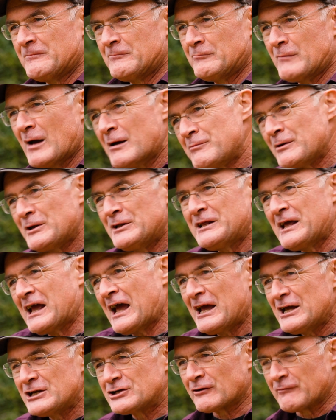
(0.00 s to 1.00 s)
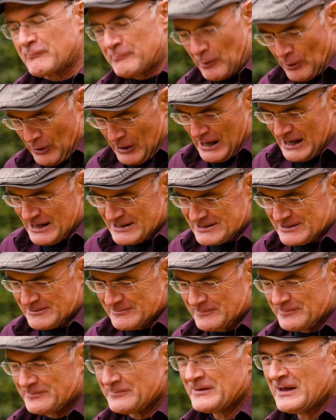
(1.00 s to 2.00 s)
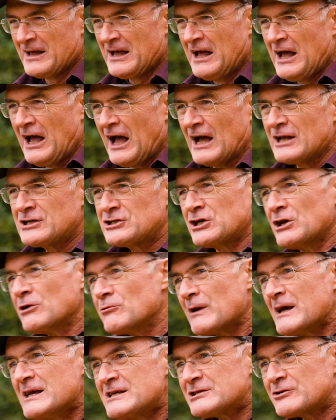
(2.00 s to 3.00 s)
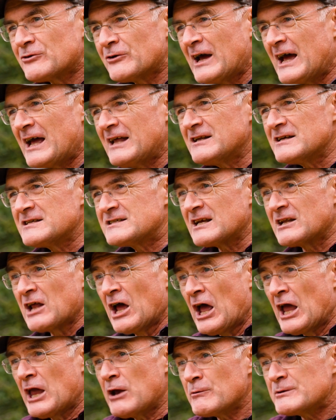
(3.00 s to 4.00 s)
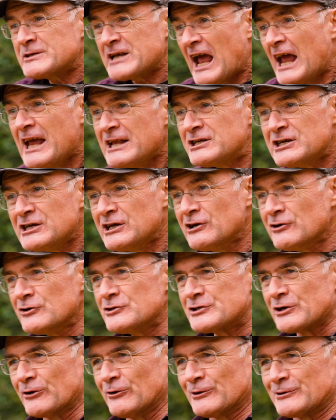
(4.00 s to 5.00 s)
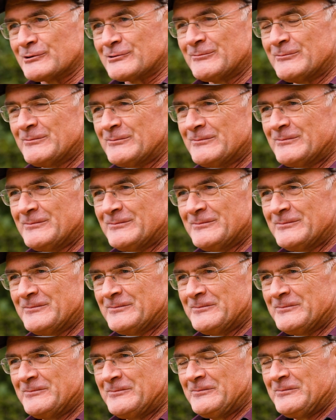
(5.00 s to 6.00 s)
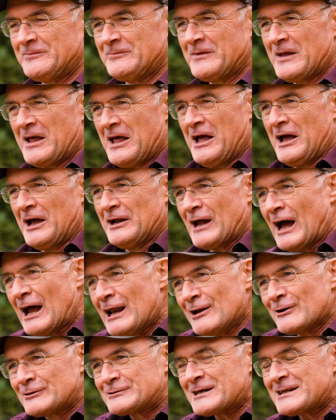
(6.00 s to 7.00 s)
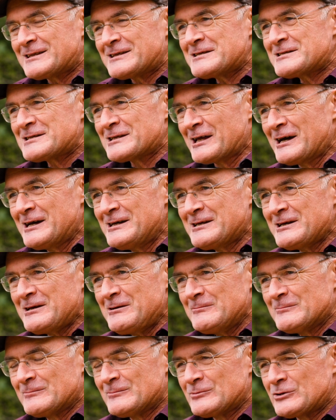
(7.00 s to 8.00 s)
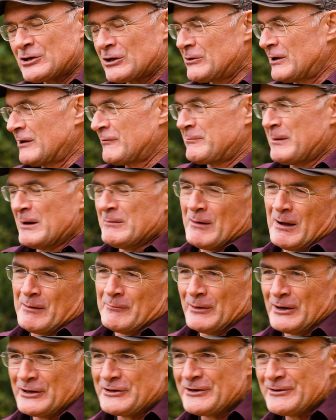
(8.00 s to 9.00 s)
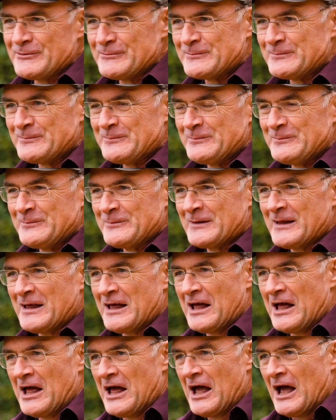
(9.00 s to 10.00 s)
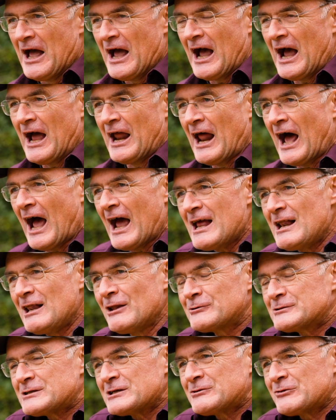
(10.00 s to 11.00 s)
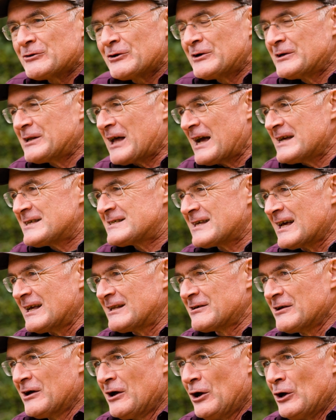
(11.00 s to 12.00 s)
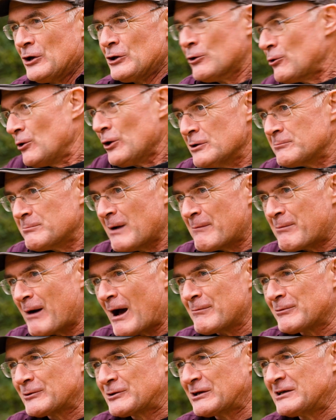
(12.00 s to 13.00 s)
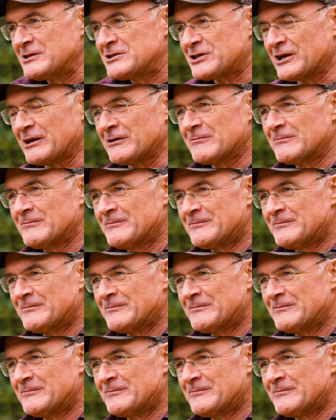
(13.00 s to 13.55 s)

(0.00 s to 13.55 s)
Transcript: maybe in the age of Boaz, and she raised her hand and said, "He was 80 years old." And I looked at this lady, she could have been my mother, and I looked at her and I said, "You heard my Bible teaching."